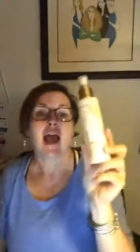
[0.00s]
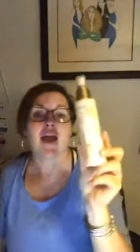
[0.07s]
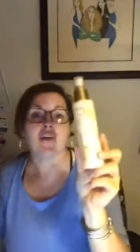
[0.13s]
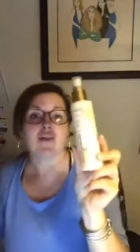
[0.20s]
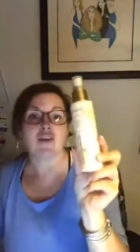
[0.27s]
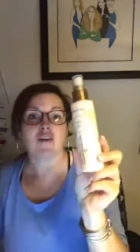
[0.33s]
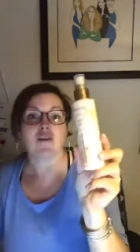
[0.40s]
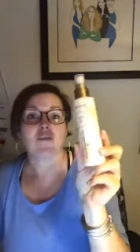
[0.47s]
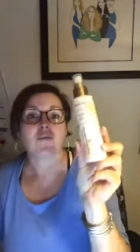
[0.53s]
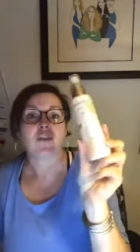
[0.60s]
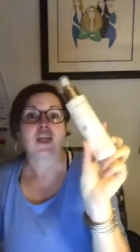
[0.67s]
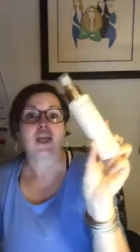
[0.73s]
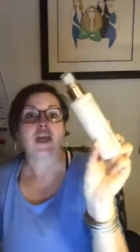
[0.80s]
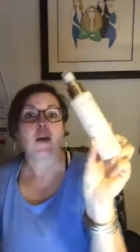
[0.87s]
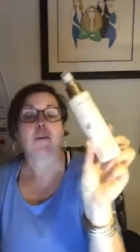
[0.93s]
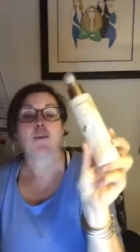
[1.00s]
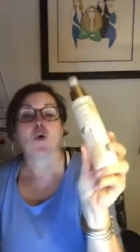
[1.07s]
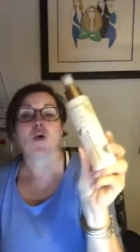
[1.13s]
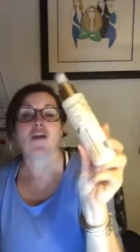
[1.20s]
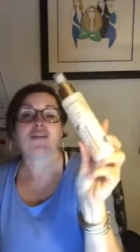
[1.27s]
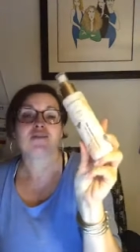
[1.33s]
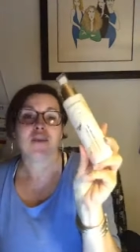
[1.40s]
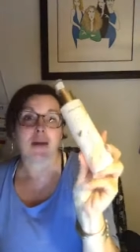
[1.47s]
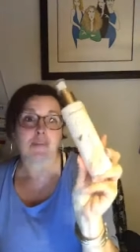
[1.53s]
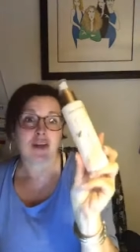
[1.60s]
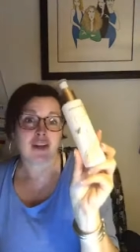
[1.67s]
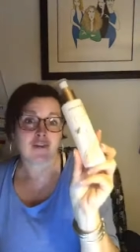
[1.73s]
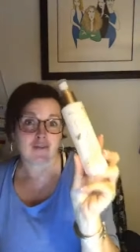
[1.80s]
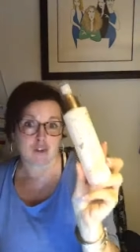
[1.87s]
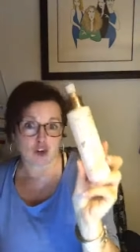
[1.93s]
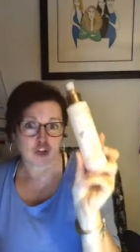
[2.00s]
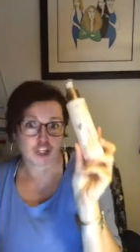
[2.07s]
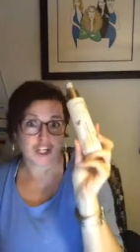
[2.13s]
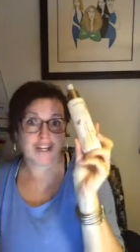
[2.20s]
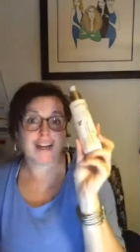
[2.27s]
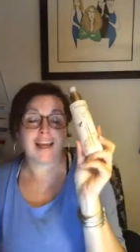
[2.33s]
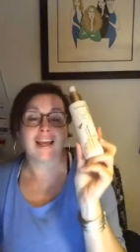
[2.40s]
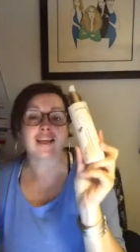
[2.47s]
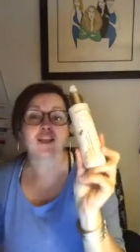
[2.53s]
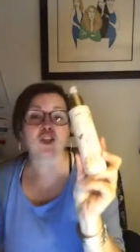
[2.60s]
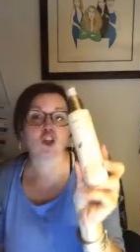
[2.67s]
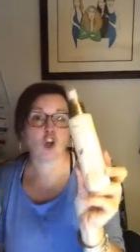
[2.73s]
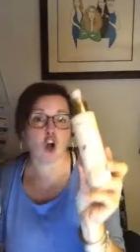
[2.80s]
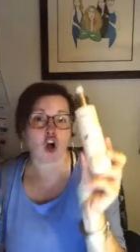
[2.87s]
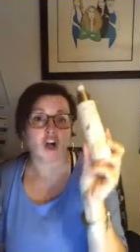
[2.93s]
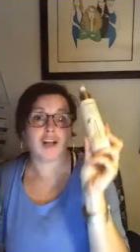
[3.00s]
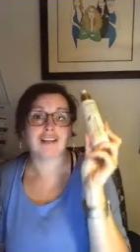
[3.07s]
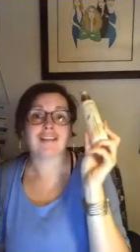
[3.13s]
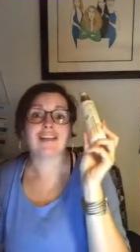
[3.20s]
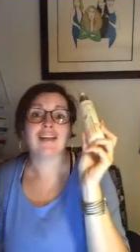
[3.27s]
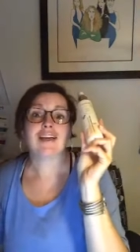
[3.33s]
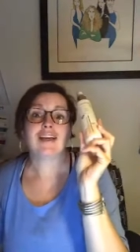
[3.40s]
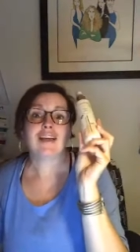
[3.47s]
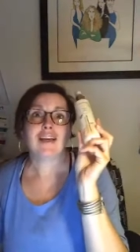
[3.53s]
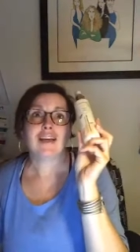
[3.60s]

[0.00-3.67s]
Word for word: and the, the more feminine version is called